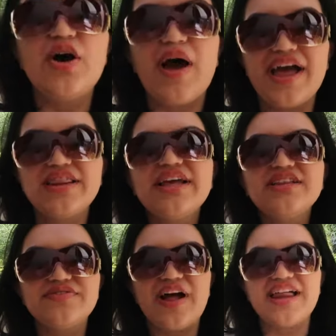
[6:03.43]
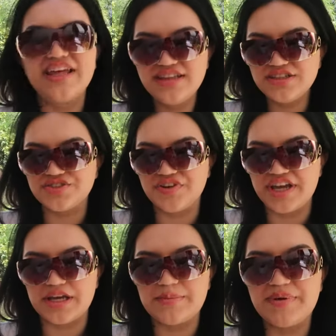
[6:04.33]
No, I like the
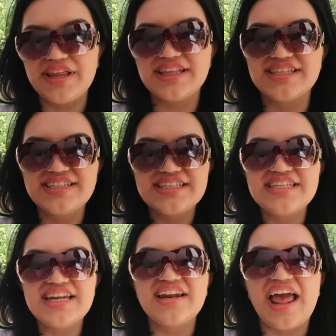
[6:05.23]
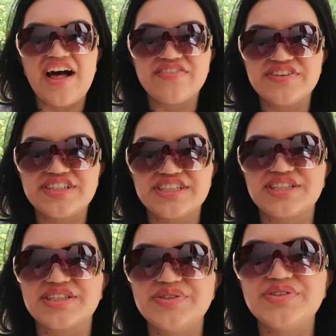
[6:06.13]
drink, but like this isn't an Alfred's
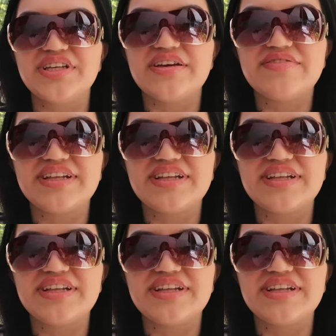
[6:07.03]
exclusive.